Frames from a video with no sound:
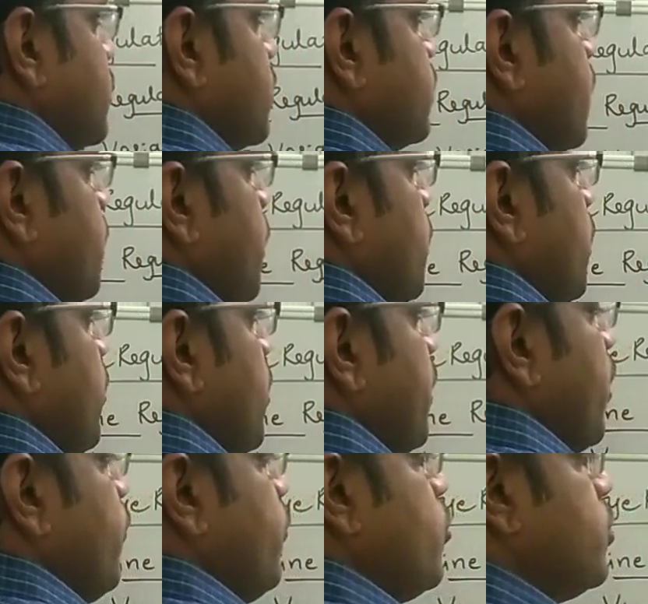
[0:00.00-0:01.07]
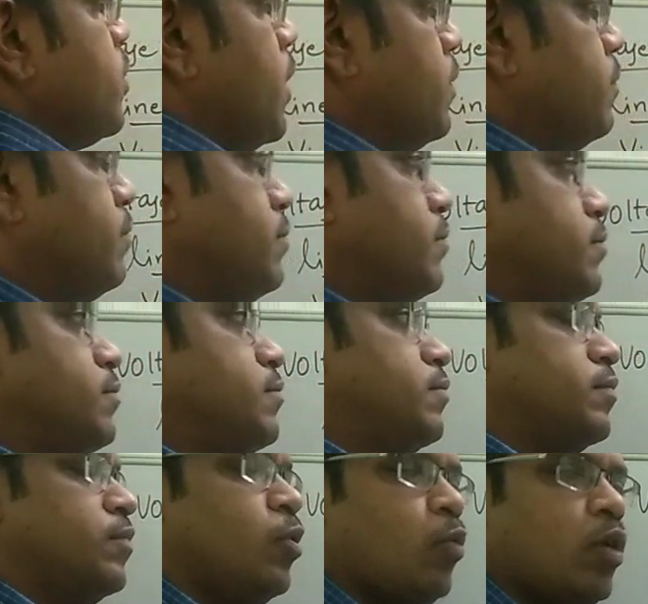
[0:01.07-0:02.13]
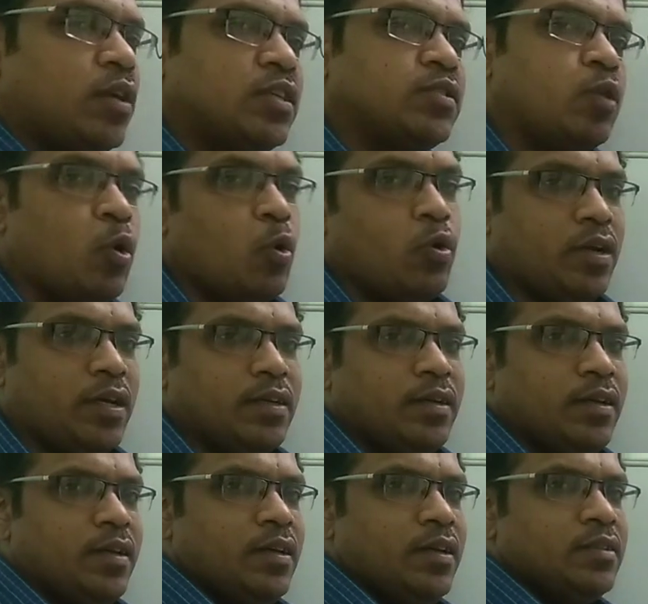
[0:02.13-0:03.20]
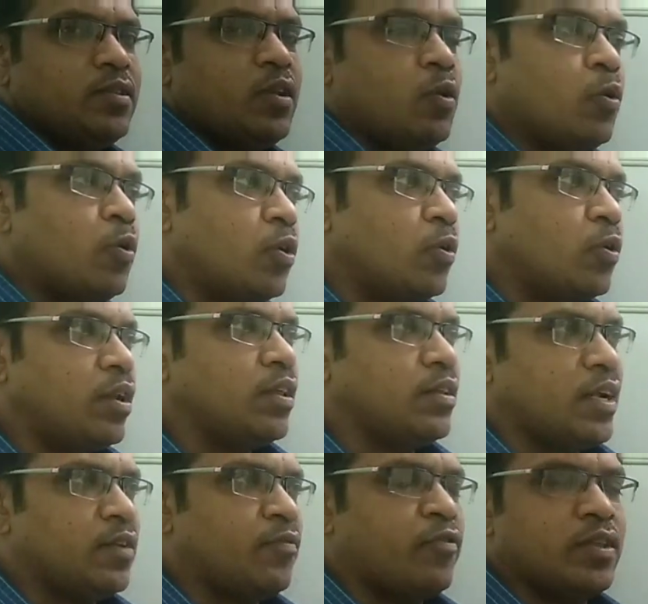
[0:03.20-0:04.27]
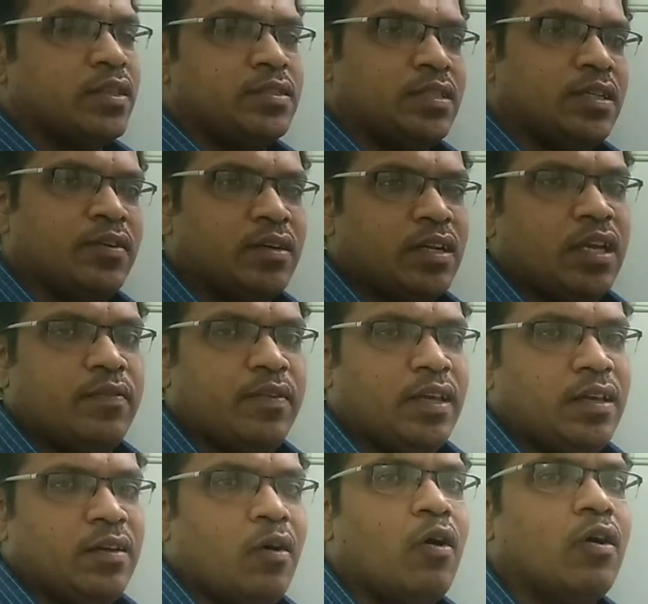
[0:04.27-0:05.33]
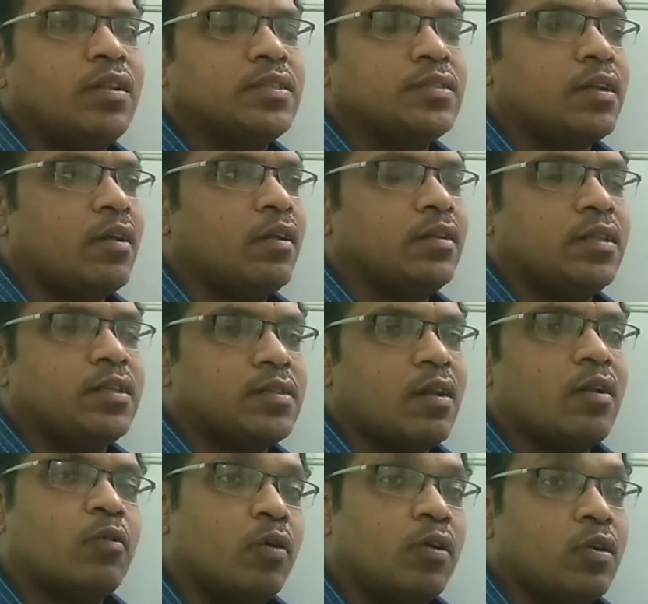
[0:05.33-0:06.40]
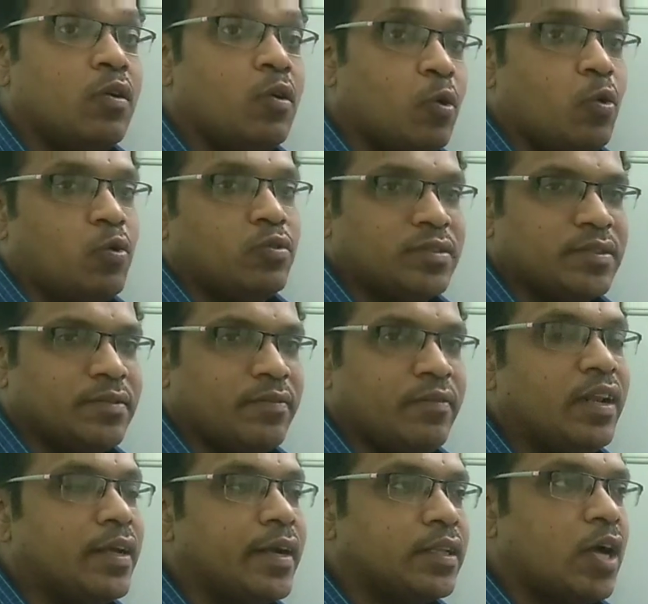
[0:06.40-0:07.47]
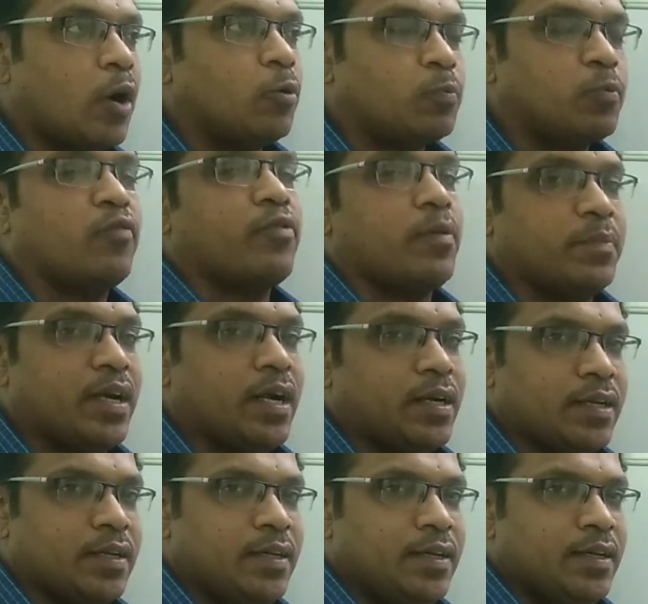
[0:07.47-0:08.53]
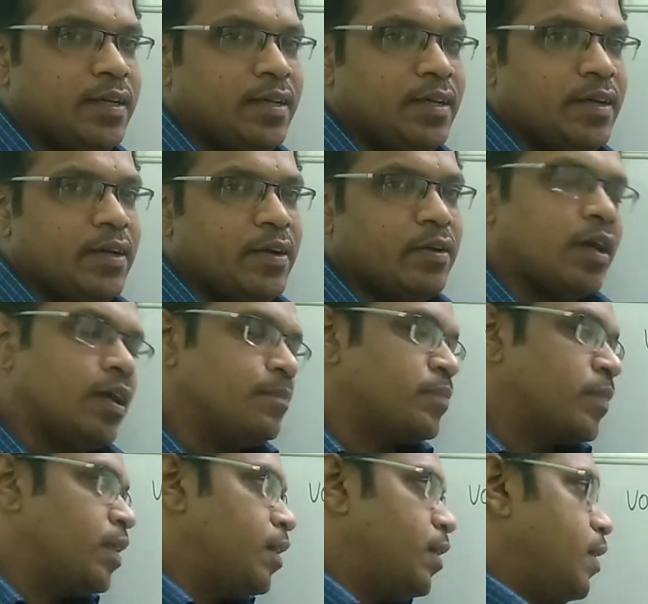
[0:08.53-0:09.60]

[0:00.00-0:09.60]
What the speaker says: So some people will be confusion. What is load? So load only that fridge, TV, all this and all, these are all called loads. We will get the output from that. Okay.